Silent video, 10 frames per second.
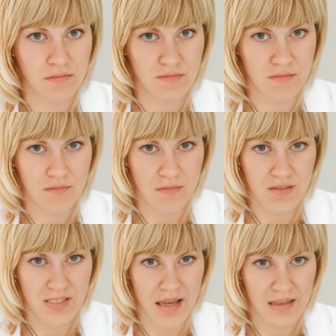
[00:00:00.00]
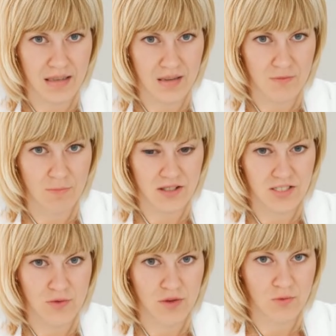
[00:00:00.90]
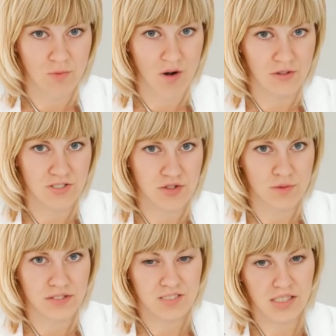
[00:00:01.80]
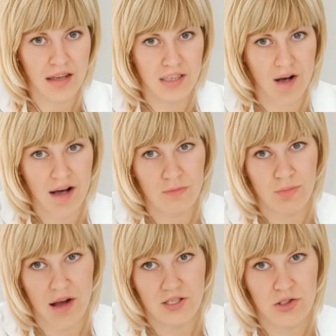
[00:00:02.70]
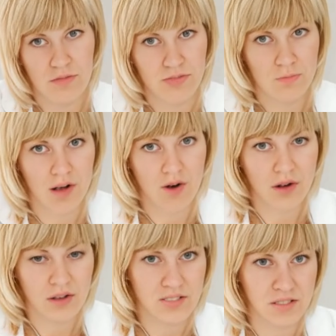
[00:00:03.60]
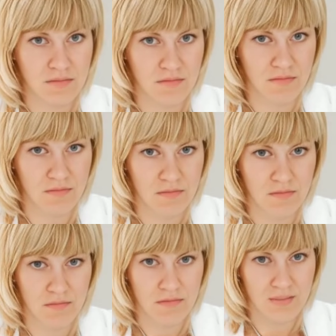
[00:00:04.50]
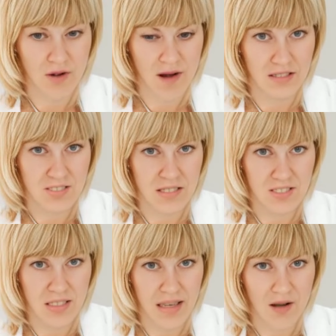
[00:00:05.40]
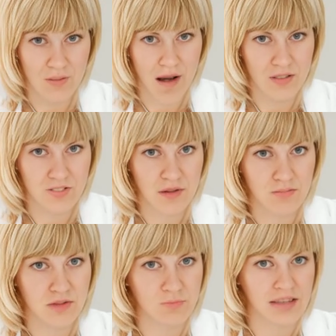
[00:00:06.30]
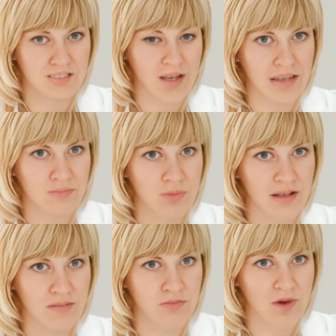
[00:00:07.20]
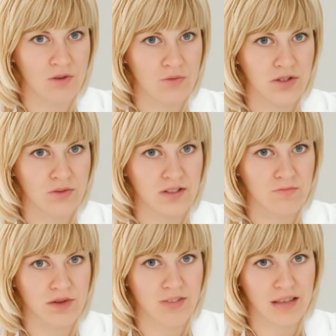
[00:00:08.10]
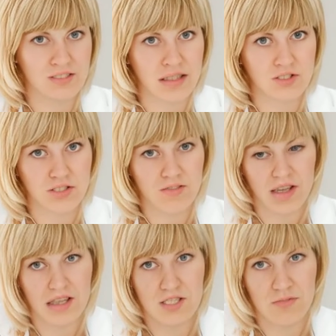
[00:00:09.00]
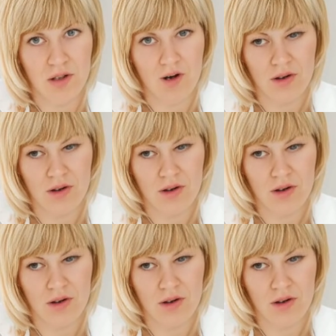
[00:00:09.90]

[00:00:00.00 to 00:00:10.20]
thick, muscular walls to withstand high pressure from the heart. Elasticity allows them to maintain blood flow during the relaxation phase of the heart.